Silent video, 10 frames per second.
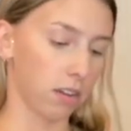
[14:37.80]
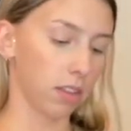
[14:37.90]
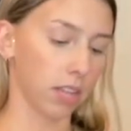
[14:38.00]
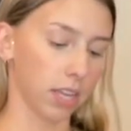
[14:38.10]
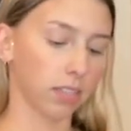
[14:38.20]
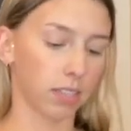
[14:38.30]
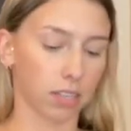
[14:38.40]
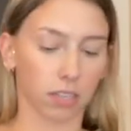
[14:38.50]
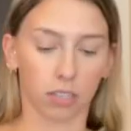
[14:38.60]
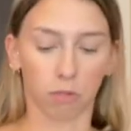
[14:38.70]
this
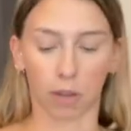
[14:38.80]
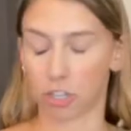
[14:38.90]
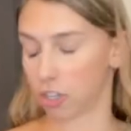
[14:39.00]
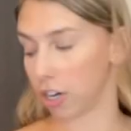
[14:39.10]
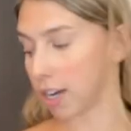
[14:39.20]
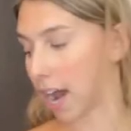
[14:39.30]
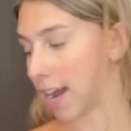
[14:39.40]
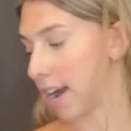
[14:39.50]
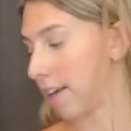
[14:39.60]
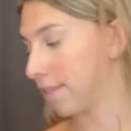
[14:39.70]
sweatshirt. I
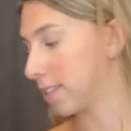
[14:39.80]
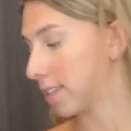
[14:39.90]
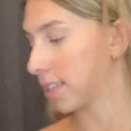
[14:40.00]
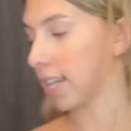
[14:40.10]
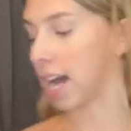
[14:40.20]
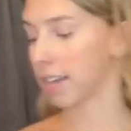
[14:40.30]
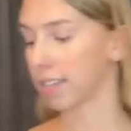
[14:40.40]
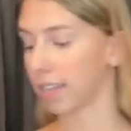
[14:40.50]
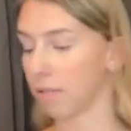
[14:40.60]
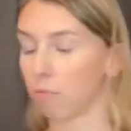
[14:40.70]
have this exact
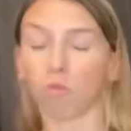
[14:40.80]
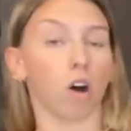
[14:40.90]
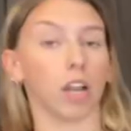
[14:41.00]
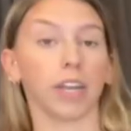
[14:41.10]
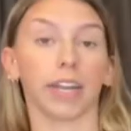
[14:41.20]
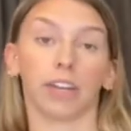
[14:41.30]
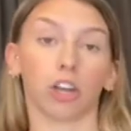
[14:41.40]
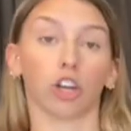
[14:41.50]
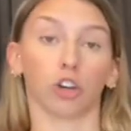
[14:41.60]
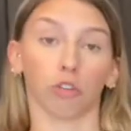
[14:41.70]
same one in
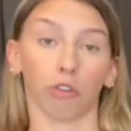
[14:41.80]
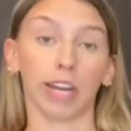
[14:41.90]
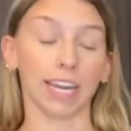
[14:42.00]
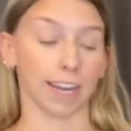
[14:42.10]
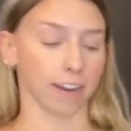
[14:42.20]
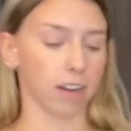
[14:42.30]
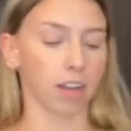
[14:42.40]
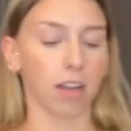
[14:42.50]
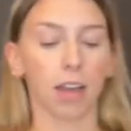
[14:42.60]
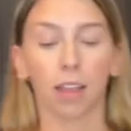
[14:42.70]
green,
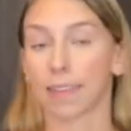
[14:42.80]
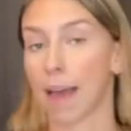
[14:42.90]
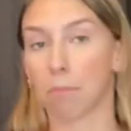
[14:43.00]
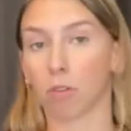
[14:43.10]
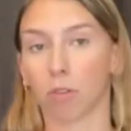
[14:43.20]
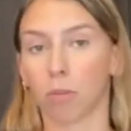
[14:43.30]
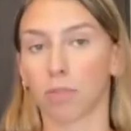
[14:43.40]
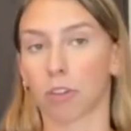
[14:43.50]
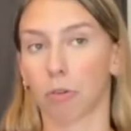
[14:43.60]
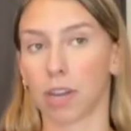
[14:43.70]
like the
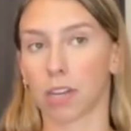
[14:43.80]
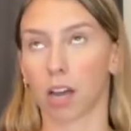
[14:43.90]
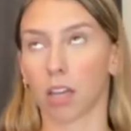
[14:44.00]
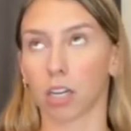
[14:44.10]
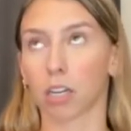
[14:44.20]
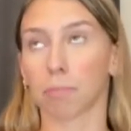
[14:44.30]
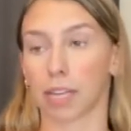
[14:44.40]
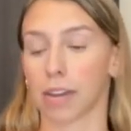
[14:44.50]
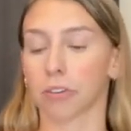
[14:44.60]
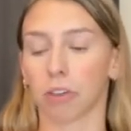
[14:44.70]
emerald green color,
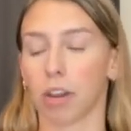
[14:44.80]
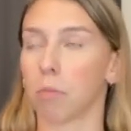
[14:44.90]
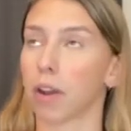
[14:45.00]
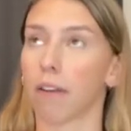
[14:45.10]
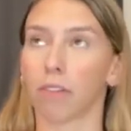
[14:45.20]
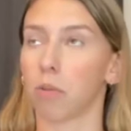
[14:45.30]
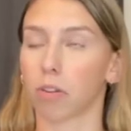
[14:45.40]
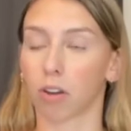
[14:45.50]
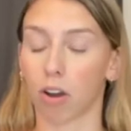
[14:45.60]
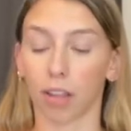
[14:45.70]
plant green, whatever you want to
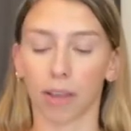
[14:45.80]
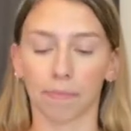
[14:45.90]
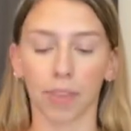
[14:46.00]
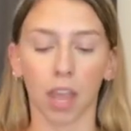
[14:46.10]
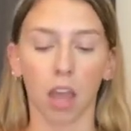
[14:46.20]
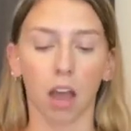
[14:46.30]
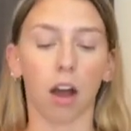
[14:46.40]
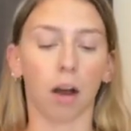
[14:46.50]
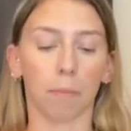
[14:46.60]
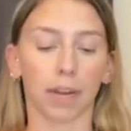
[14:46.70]
call it.
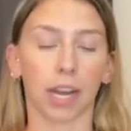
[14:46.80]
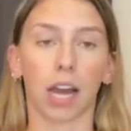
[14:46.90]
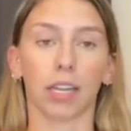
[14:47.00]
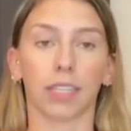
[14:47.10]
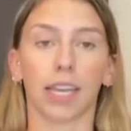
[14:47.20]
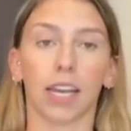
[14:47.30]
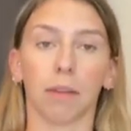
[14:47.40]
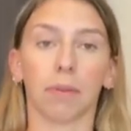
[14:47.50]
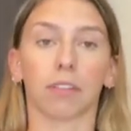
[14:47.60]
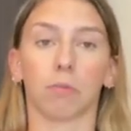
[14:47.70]
But I got in tan
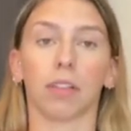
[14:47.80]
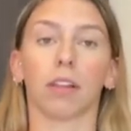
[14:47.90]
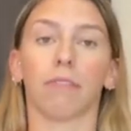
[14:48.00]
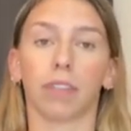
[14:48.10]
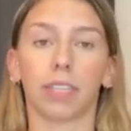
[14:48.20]
because we love the